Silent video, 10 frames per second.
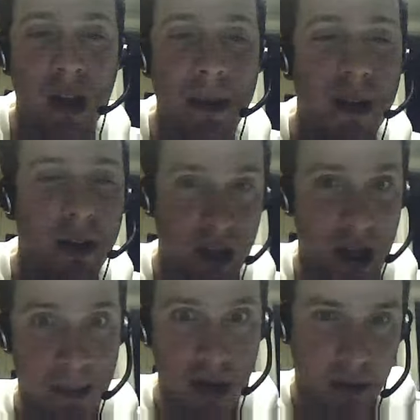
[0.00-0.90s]
could be a
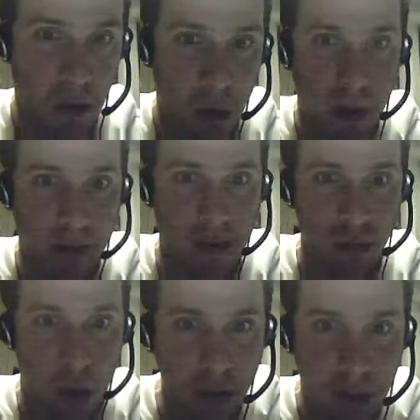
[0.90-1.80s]
game in its own. That's how
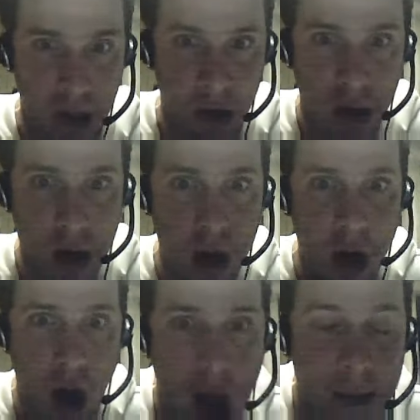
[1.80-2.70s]
long they are.
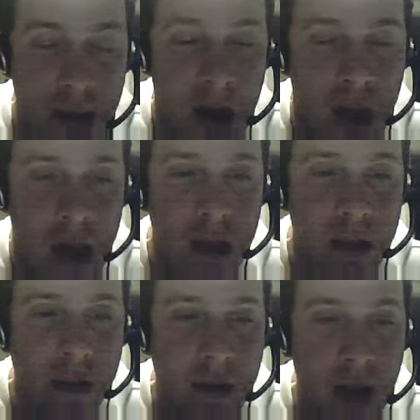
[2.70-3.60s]
I mean,
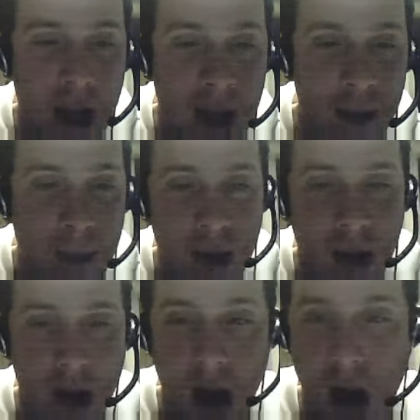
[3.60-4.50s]
this game,
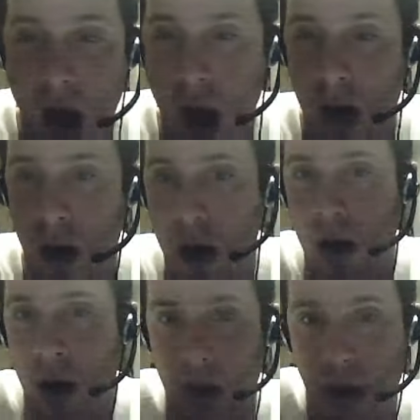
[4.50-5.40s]
I
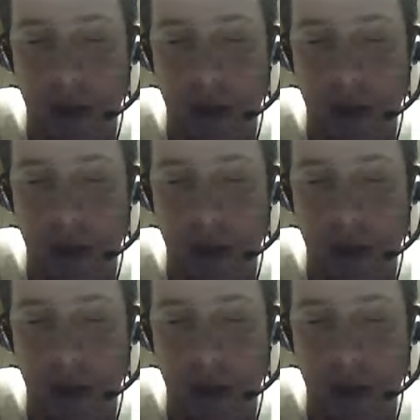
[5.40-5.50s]
heard,